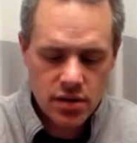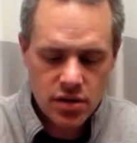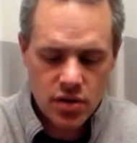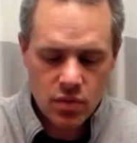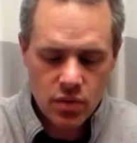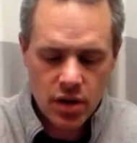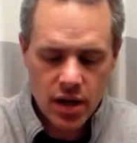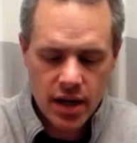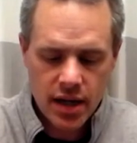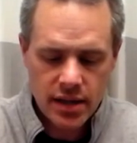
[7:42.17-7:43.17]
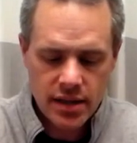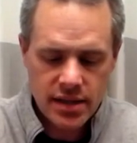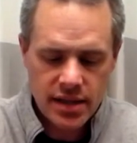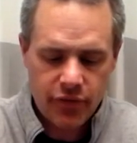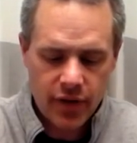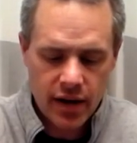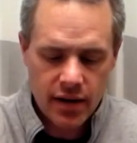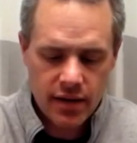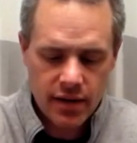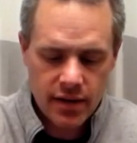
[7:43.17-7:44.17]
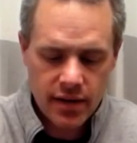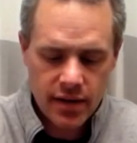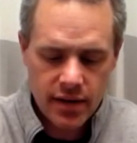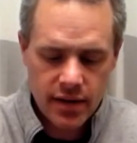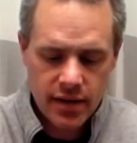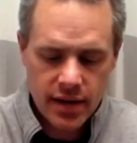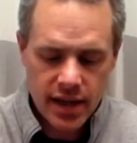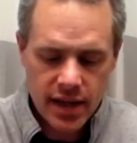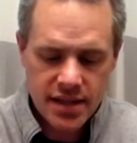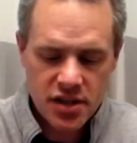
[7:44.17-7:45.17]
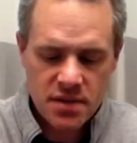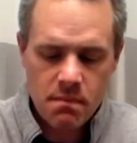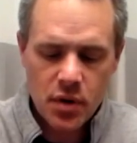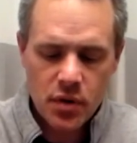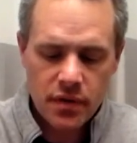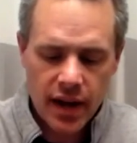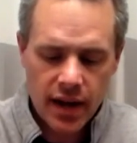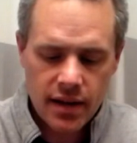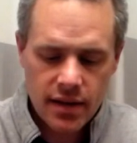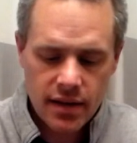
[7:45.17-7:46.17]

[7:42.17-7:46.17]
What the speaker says: to look different. It starts moving.